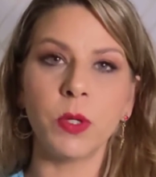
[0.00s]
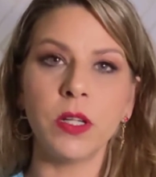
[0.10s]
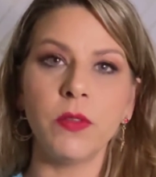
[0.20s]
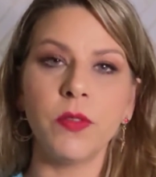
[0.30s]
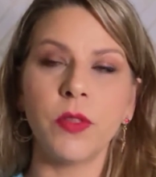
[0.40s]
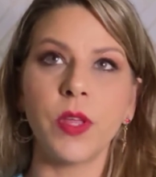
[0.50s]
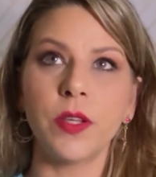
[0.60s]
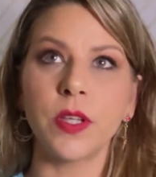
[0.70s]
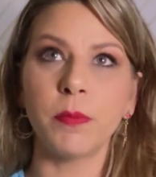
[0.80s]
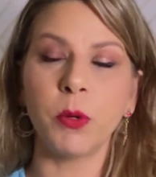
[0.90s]
one of the
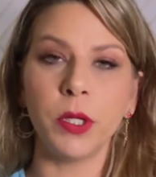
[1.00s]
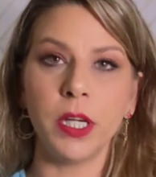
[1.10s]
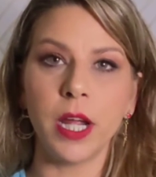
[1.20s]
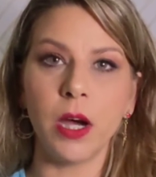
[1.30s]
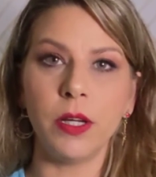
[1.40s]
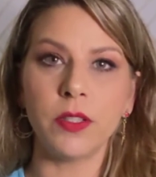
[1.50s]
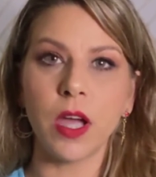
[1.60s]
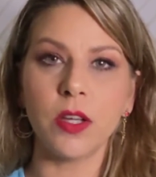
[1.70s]
things I pointed out is